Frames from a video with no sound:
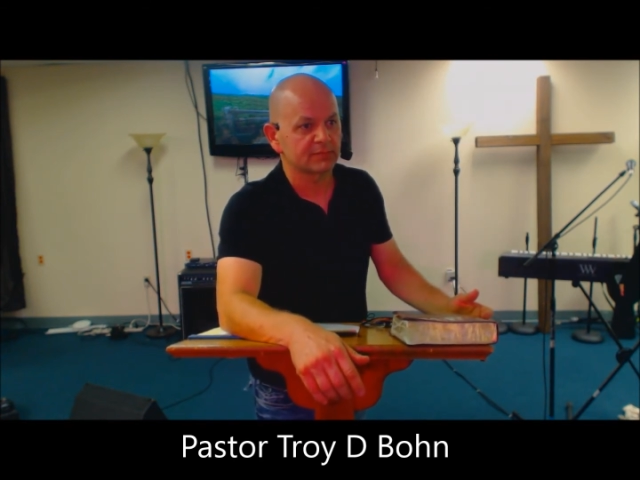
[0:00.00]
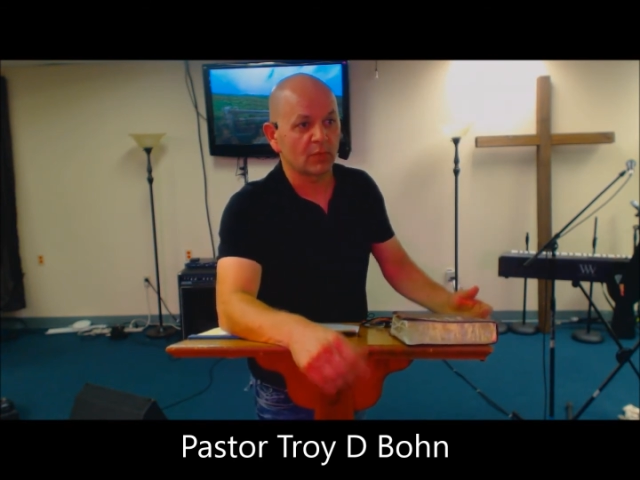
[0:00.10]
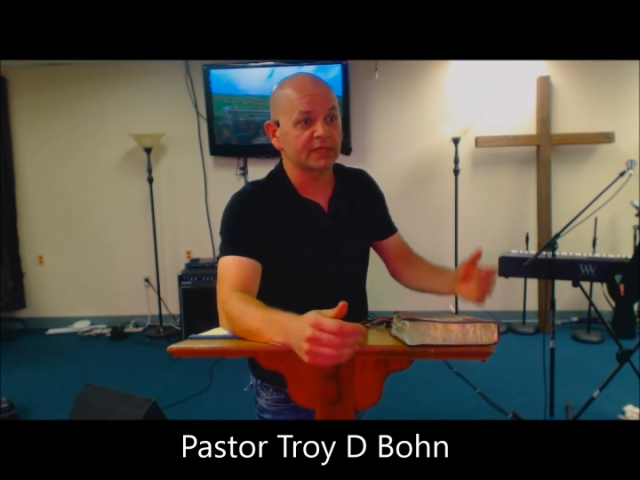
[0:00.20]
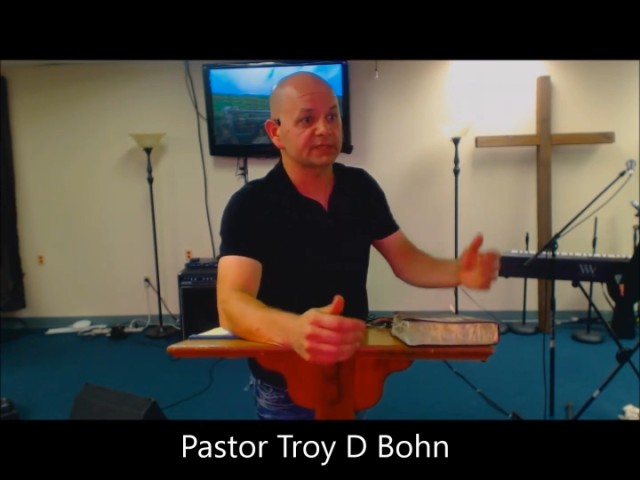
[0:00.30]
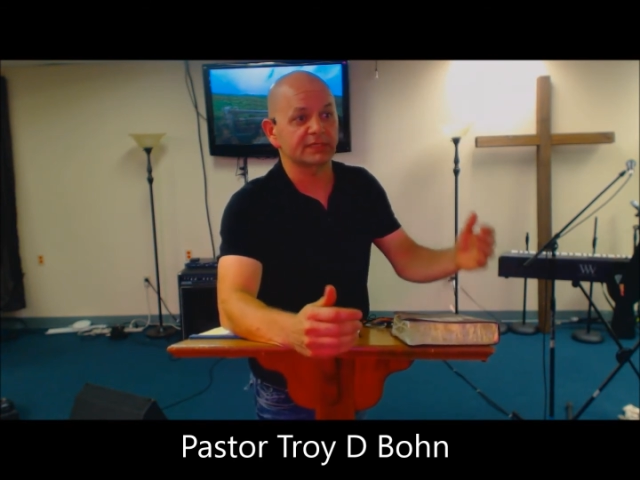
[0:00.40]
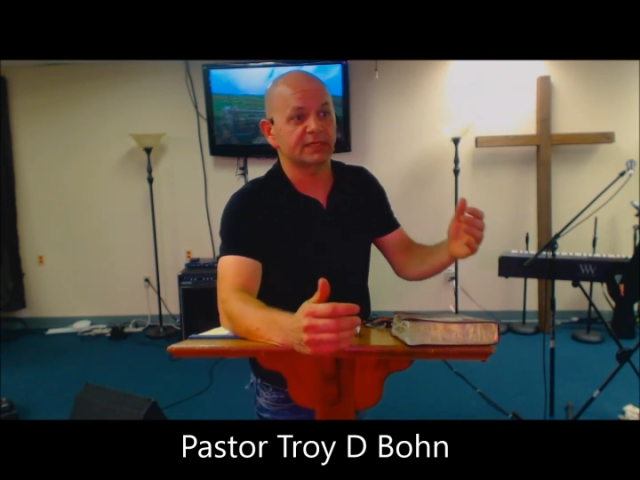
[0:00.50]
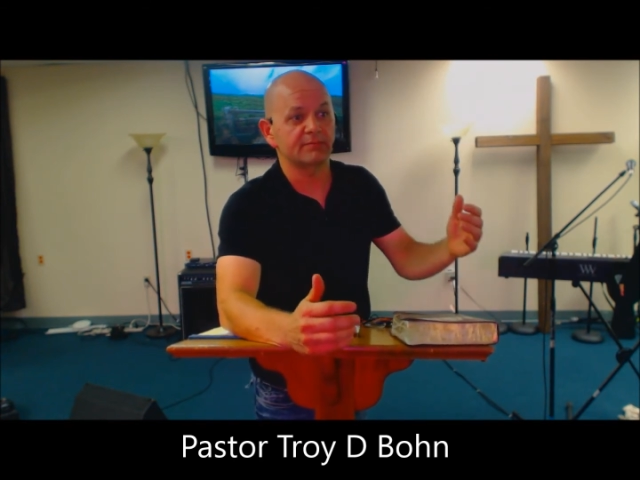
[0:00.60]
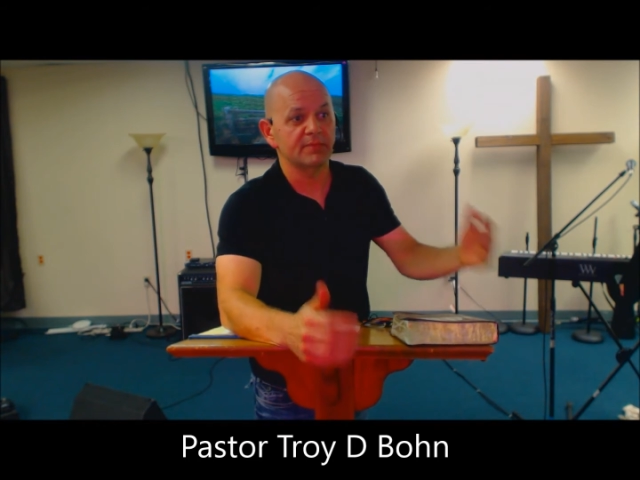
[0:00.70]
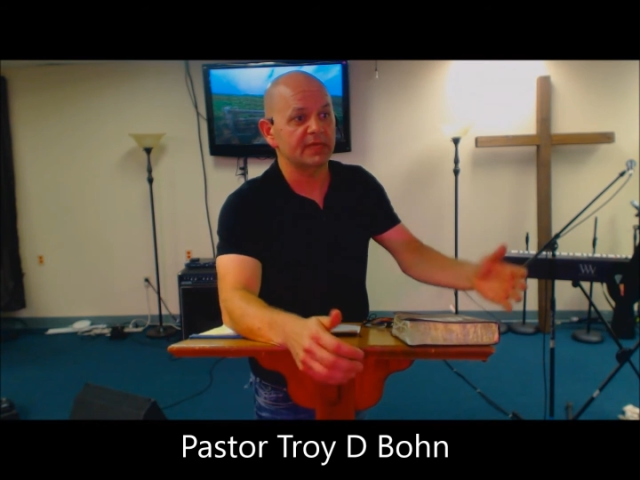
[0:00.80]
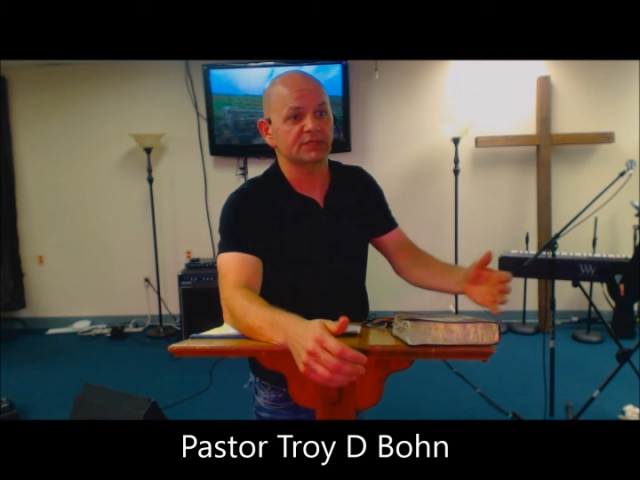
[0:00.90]
What is it
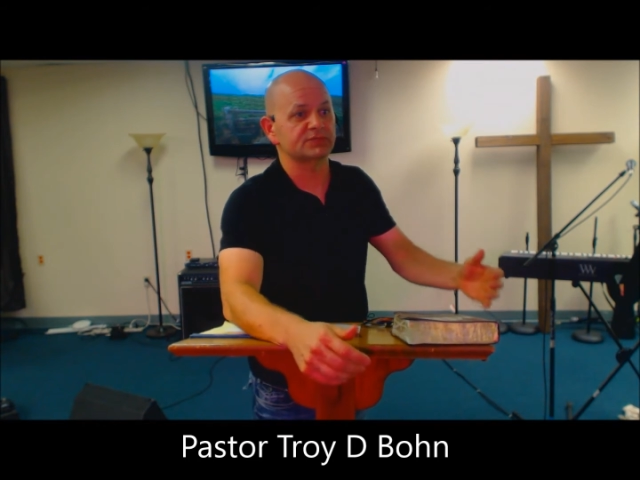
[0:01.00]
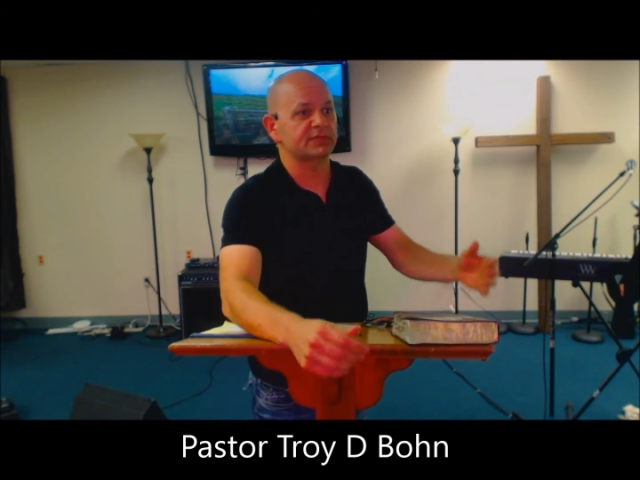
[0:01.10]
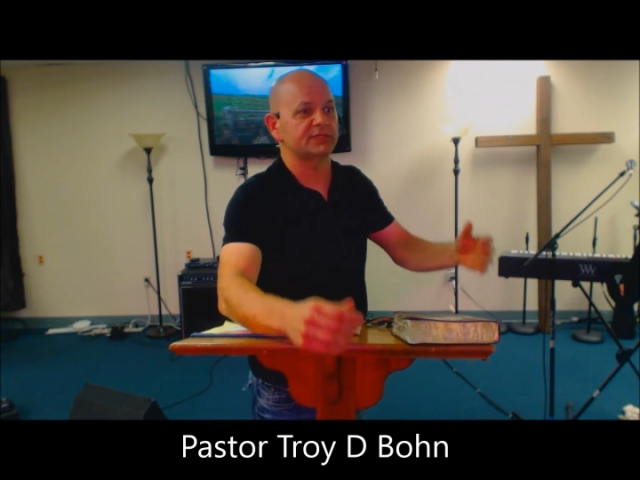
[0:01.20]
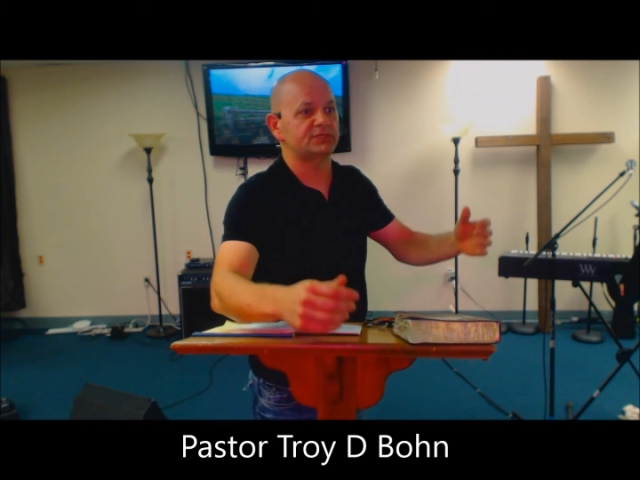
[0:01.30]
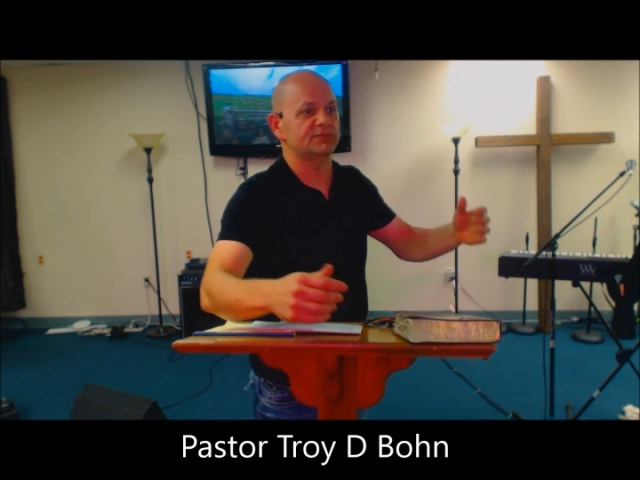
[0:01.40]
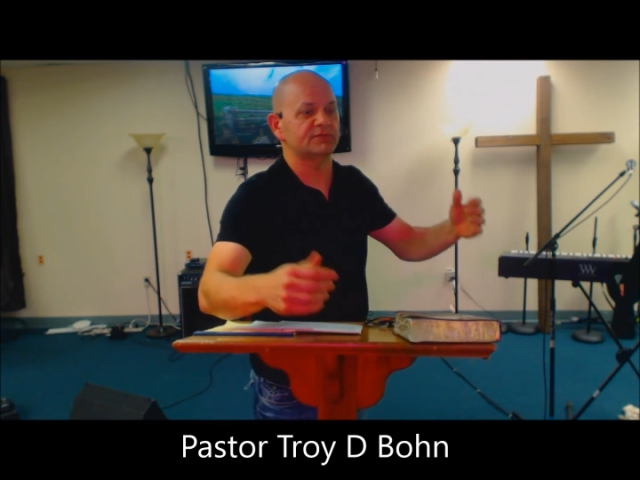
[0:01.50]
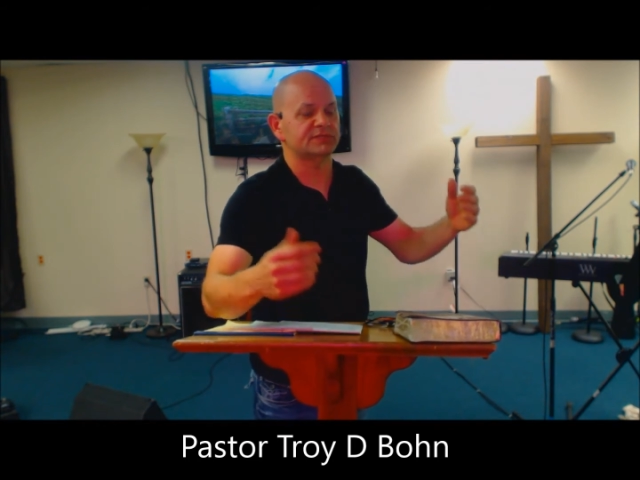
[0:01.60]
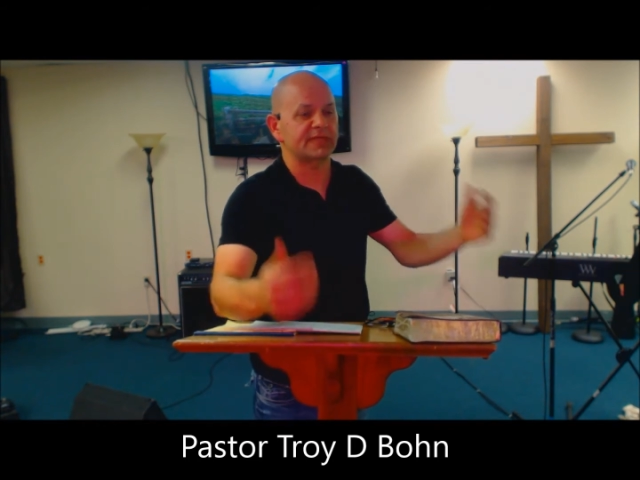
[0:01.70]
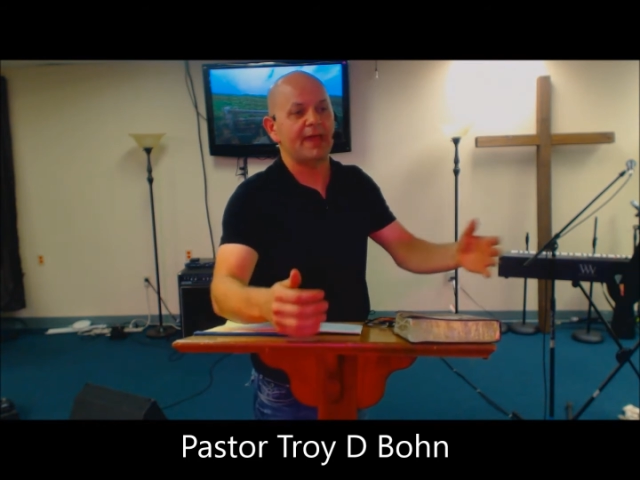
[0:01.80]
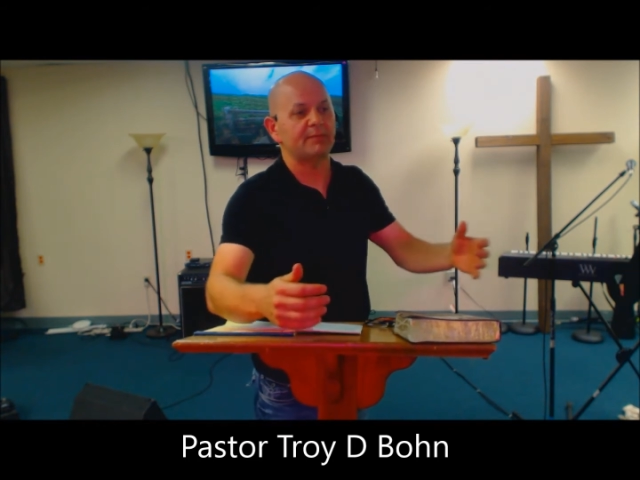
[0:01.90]
in ministry that you've
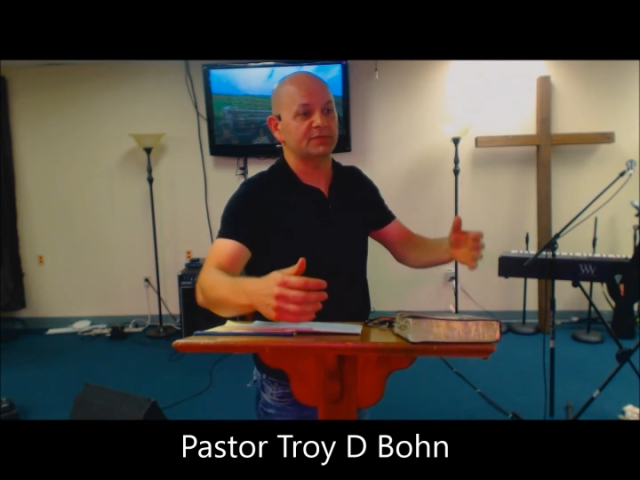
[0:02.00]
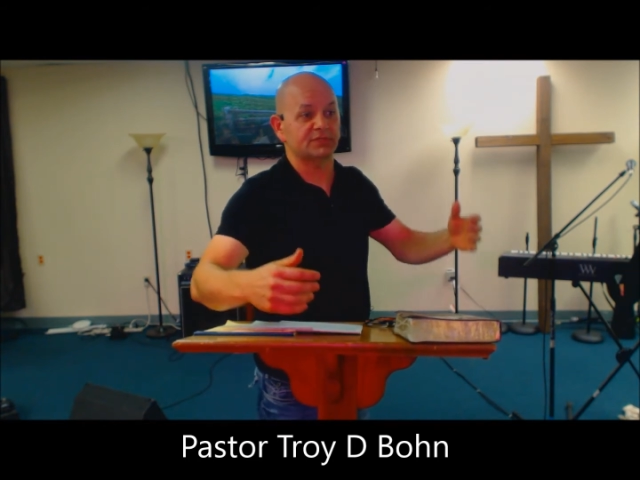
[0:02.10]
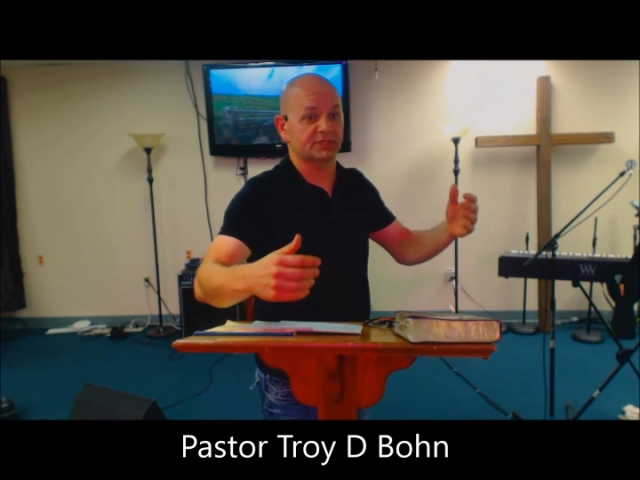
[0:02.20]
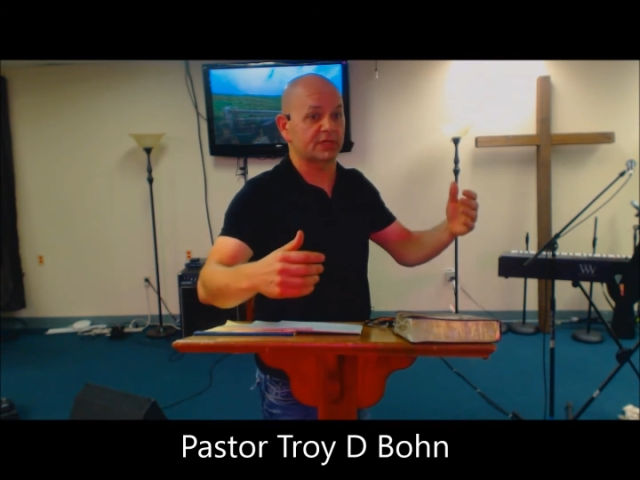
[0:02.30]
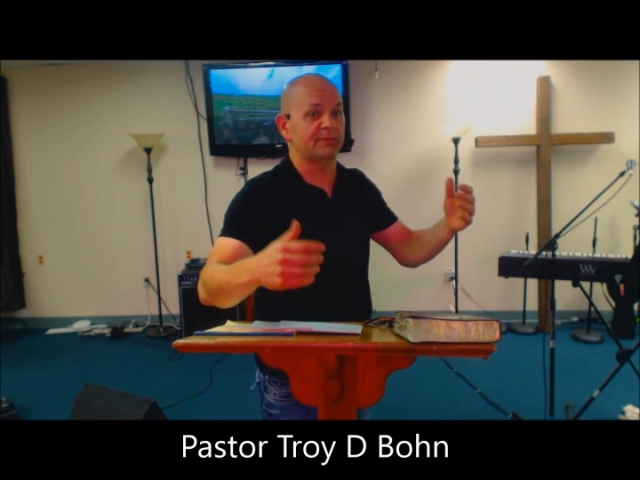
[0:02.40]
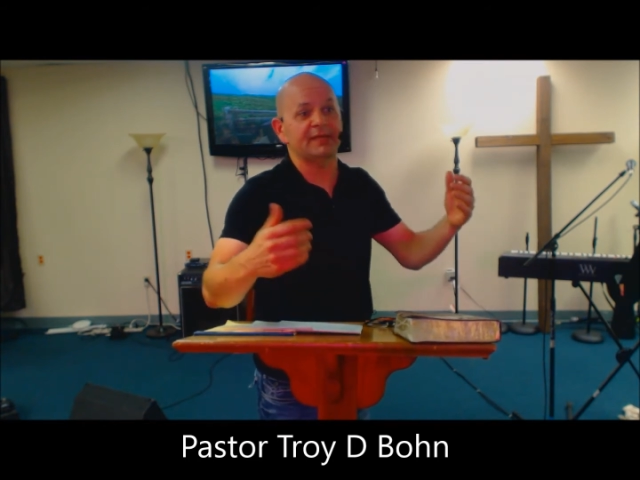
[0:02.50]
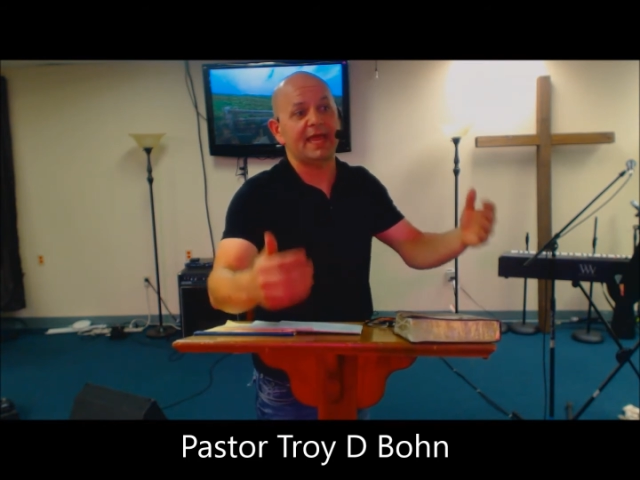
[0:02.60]
established that's going to